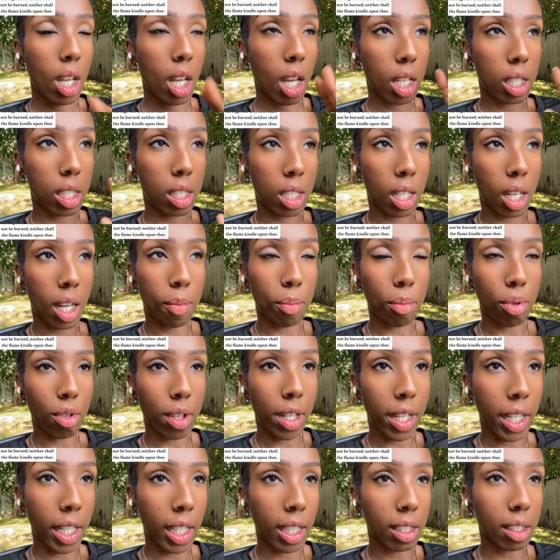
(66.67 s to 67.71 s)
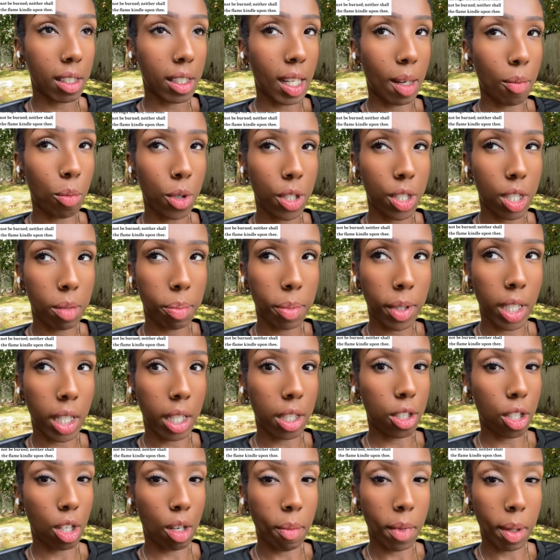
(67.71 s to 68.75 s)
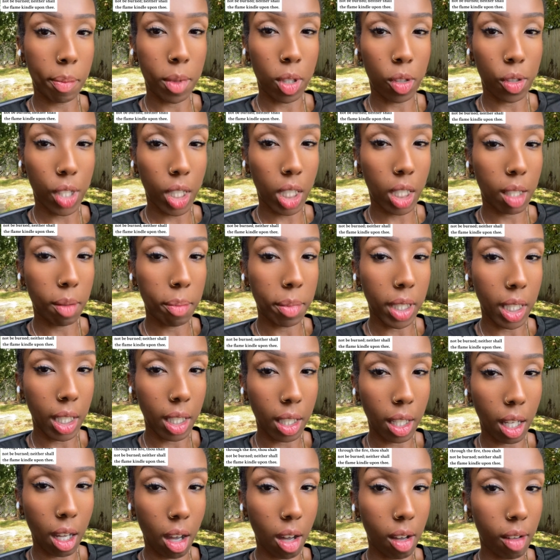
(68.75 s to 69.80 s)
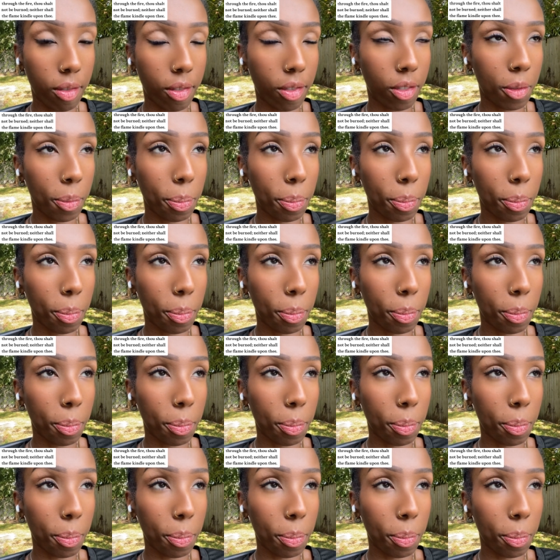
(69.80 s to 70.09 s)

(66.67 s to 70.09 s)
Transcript: I stop praying, stop worshiping, I turn my music completely off.